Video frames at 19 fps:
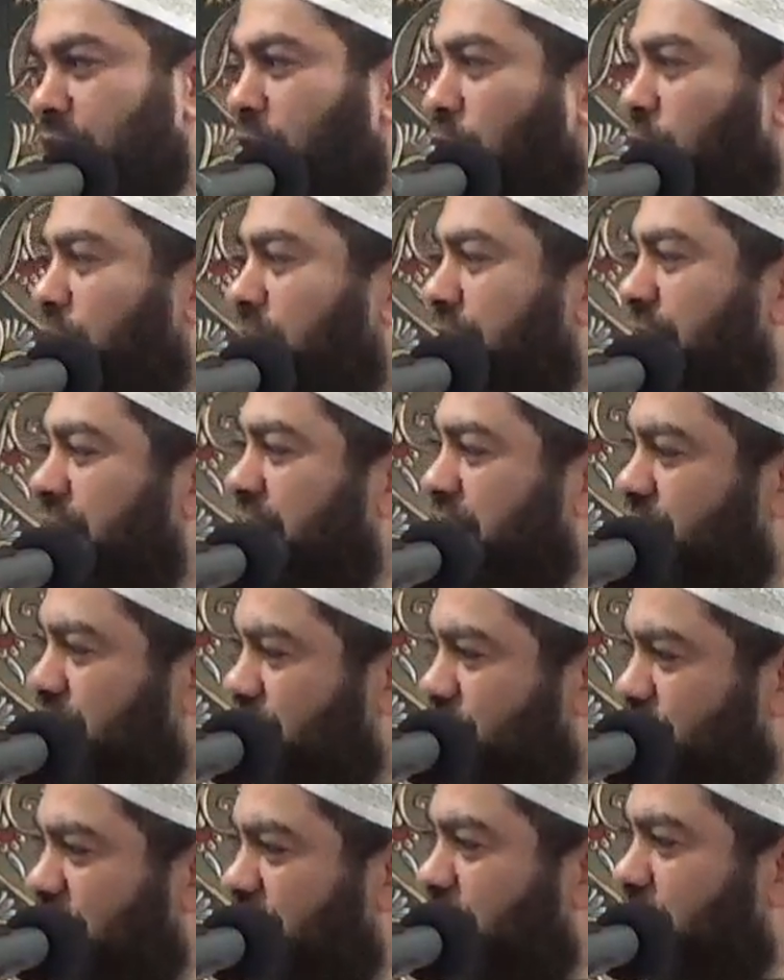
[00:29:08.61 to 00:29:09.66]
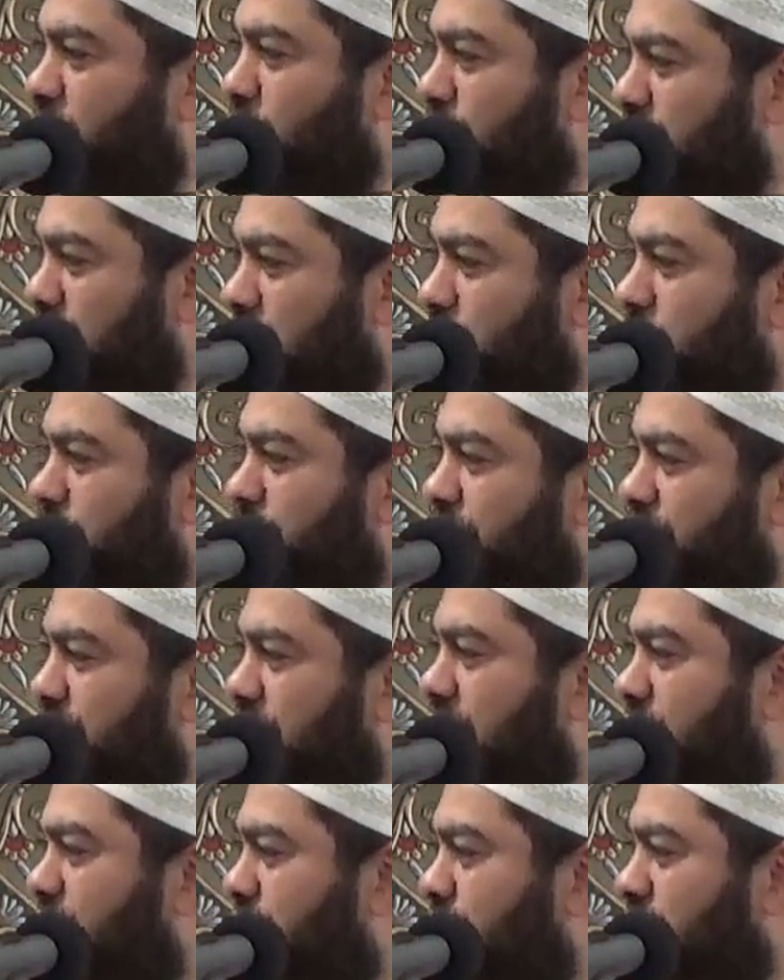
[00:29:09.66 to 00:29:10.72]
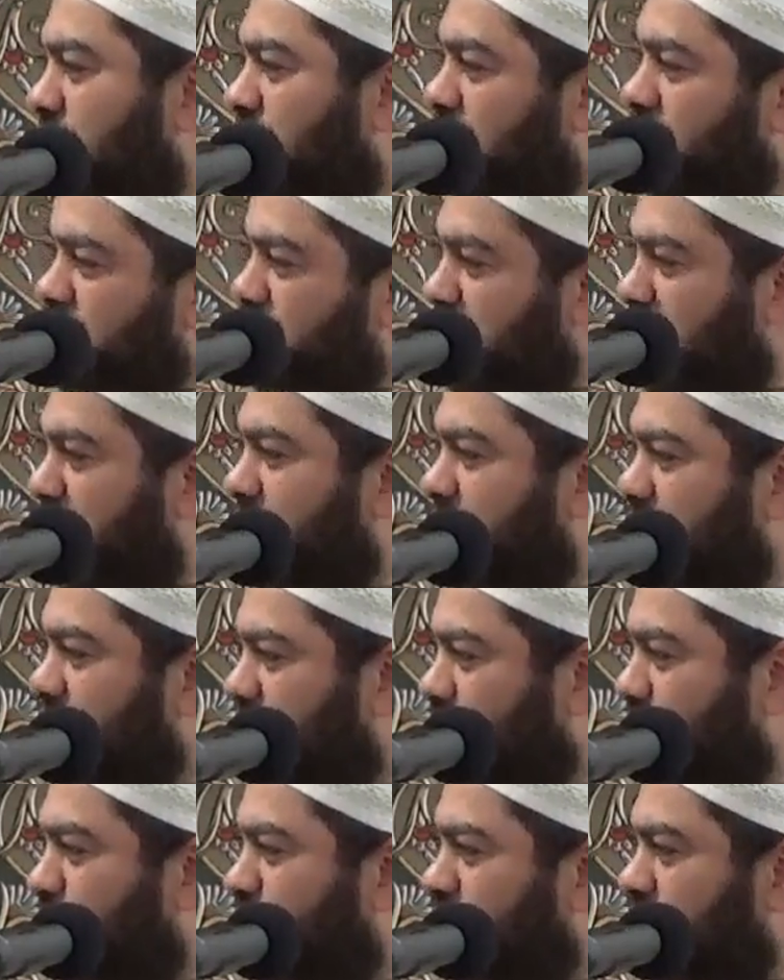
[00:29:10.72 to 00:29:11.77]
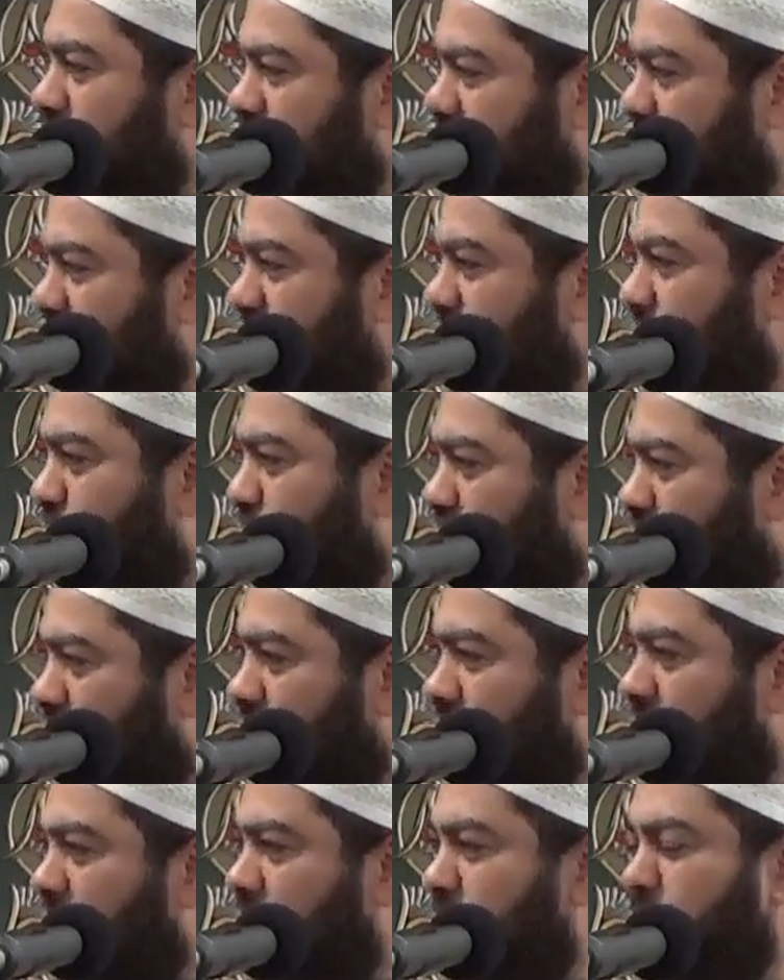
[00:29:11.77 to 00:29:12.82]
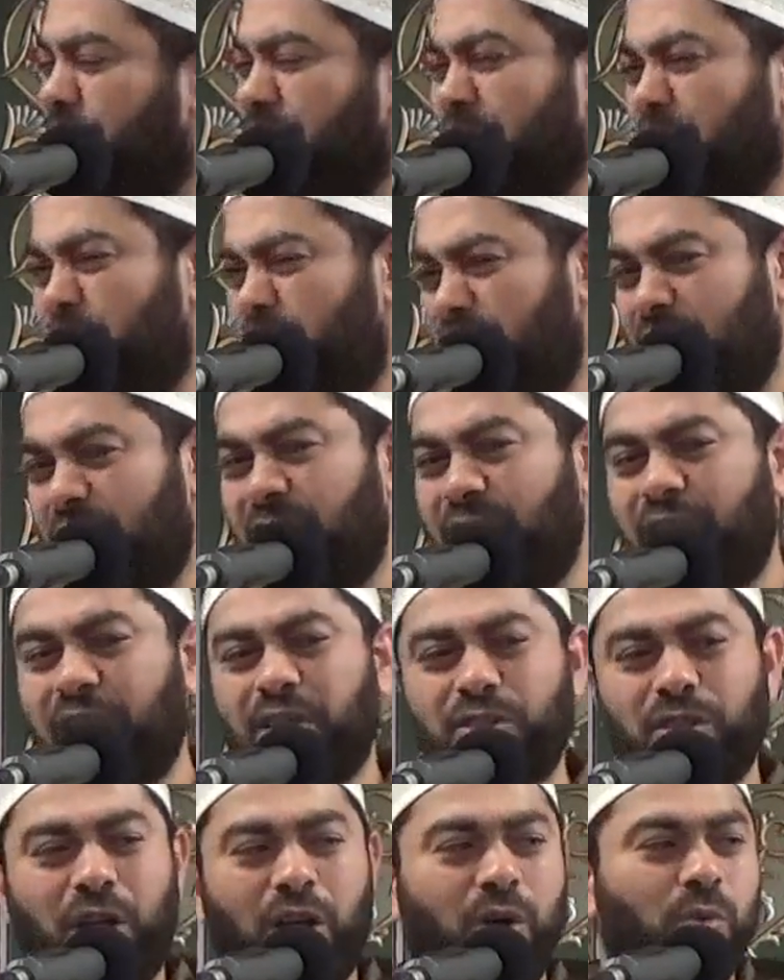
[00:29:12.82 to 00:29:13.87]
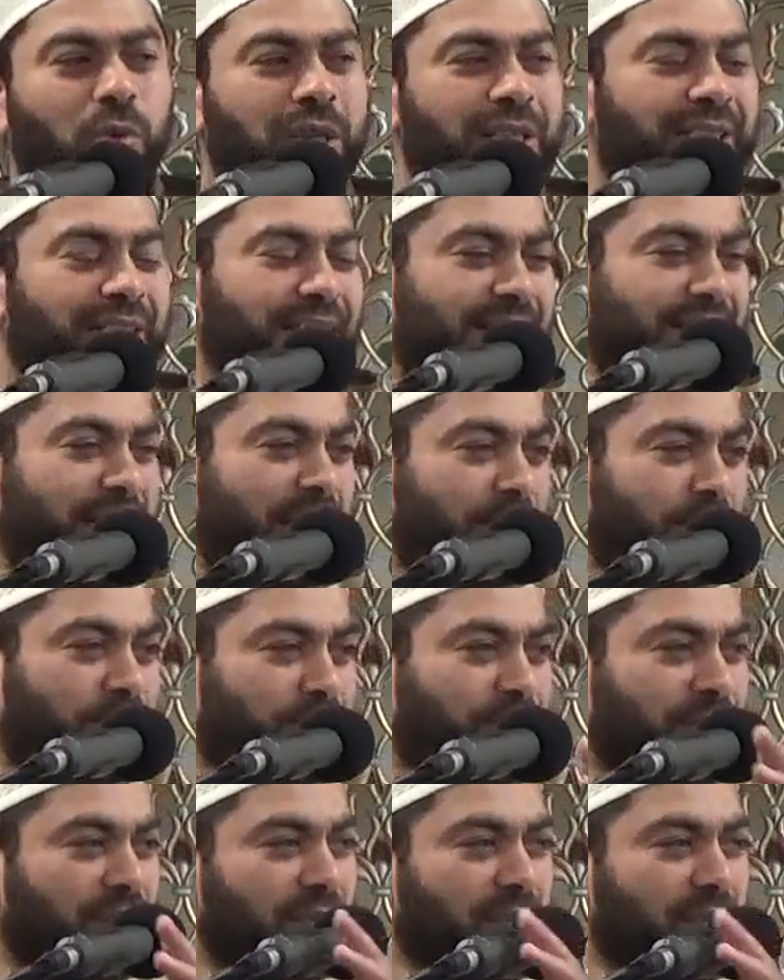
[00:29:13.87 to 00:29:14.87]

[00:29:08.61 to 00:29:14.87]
Only the tashkir or some of the dots are slightly different in these different Qira'at, but the meaning is always the same.